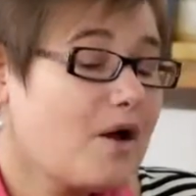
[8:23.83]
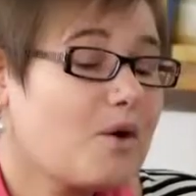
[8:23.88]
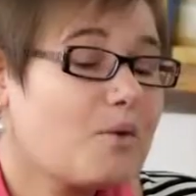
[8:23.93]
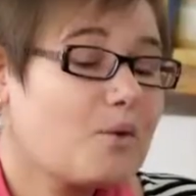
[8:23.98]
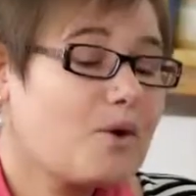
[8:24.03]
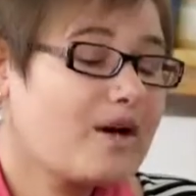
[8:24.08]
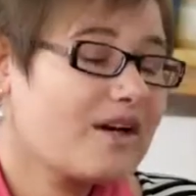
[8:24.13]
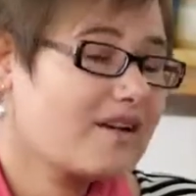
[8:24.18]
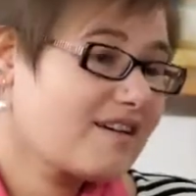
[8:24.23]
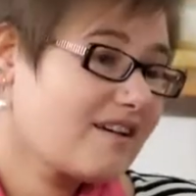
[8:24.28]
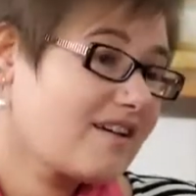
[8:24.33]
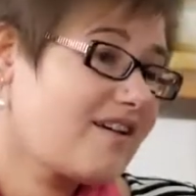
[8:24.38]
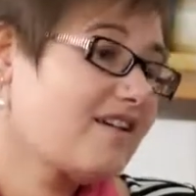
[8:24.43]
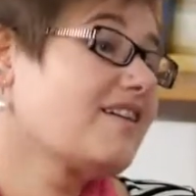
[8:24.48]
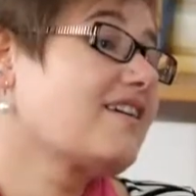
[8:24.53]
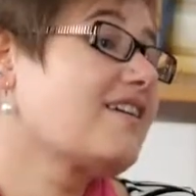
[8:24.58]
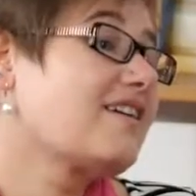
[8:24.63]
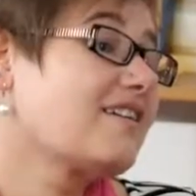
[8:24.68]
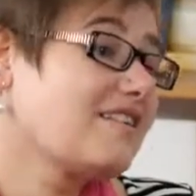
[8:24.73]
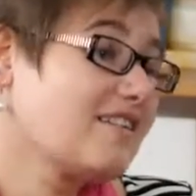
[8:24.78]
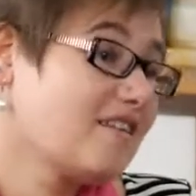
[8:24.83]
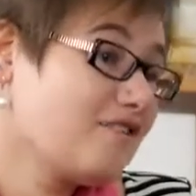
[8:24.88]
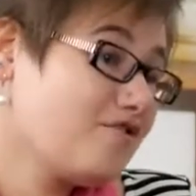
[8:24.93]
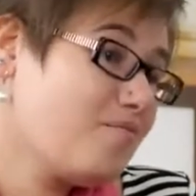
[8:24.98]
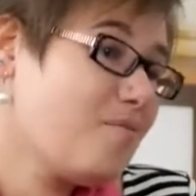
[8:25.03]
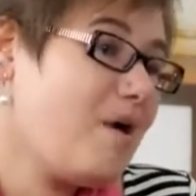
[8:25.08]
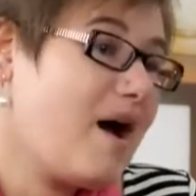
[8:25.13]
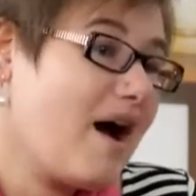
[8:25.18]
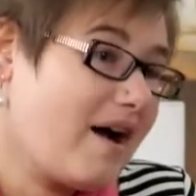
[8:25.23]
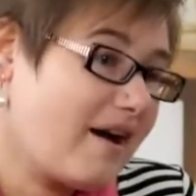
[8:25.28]
Where can
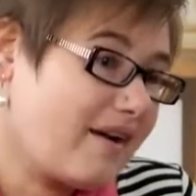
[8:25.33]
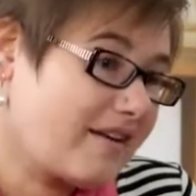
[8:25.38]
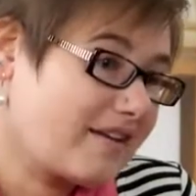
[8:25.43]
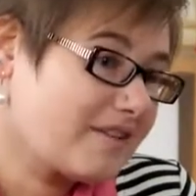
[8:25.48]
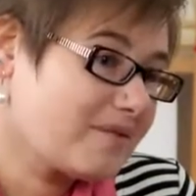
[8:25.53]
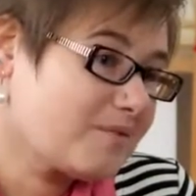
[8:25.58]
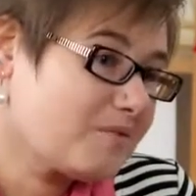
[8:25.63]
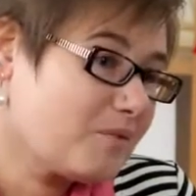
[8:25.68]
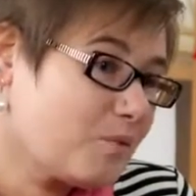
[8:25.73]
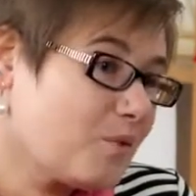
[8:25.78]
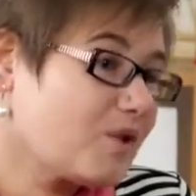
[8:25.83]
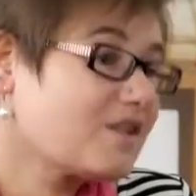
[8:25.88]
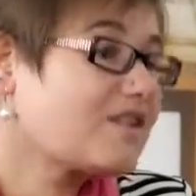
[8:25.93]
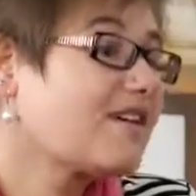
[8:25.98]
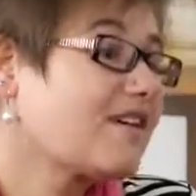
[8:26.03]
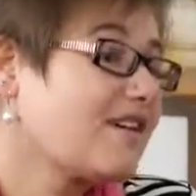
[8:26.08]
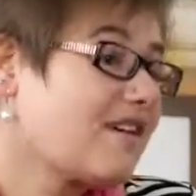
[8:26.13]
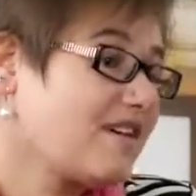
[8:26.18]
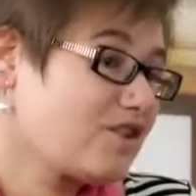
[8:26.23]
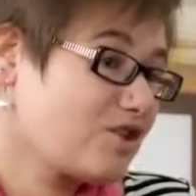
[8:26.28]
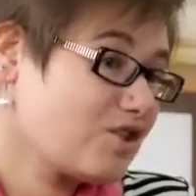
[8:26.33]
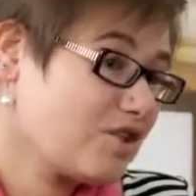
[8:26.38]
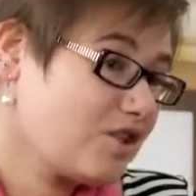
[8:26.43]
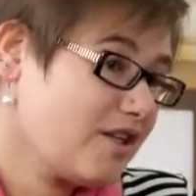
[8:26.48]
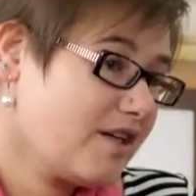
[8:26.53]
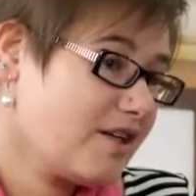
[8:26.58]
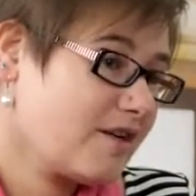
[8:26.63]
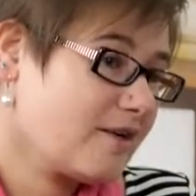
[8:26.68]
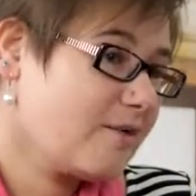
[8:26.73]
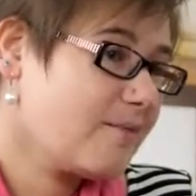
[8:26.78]
give back? What can I
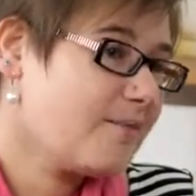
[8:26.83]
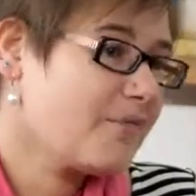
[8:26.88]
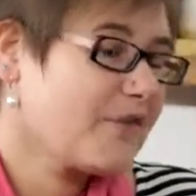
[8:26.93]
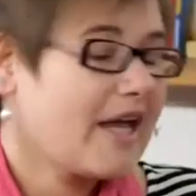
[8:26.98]
share?